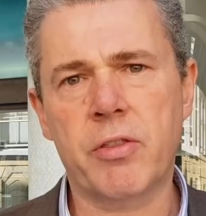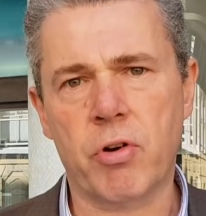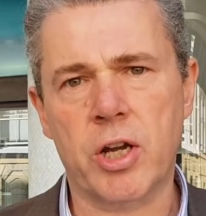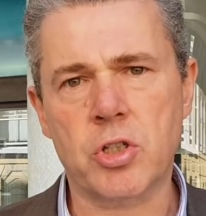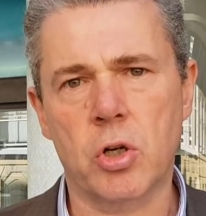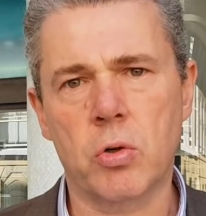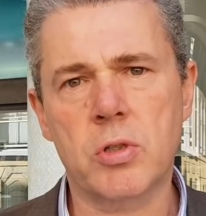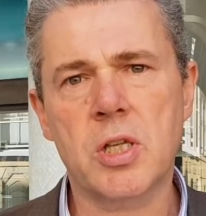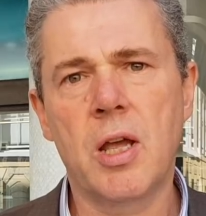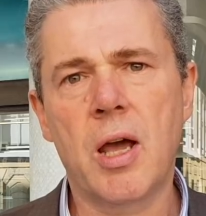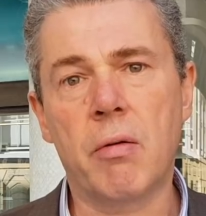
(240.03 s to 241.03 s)
thresholds
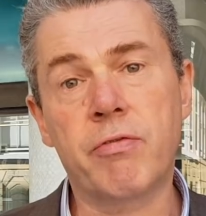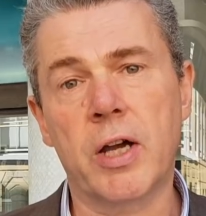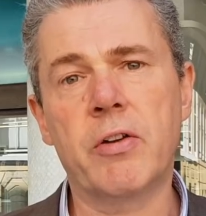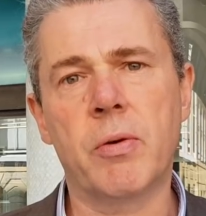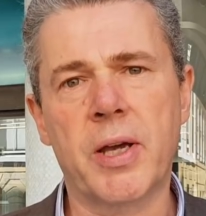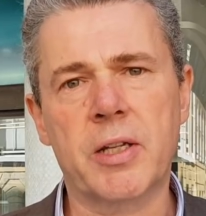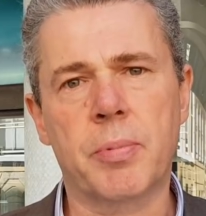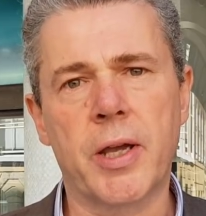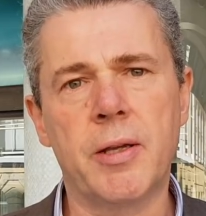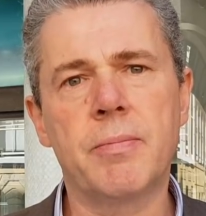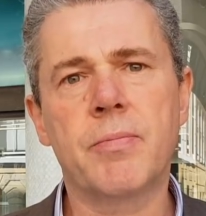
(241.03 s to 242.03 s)
and fight for better
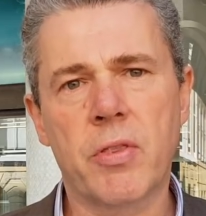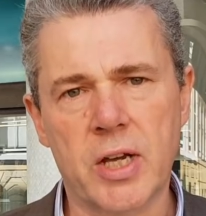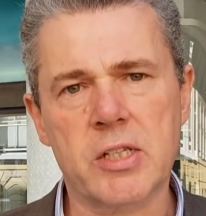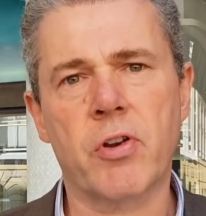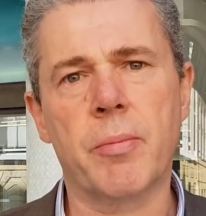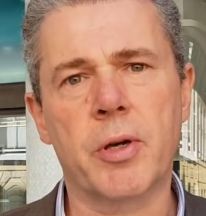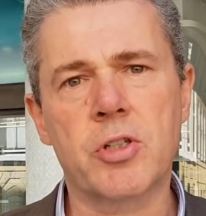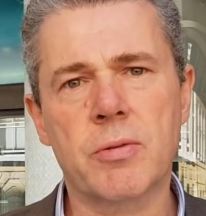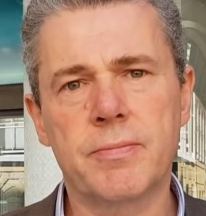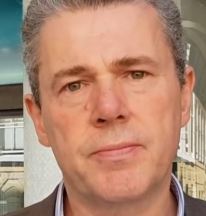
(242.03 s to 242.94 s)
pay. Thanks very much.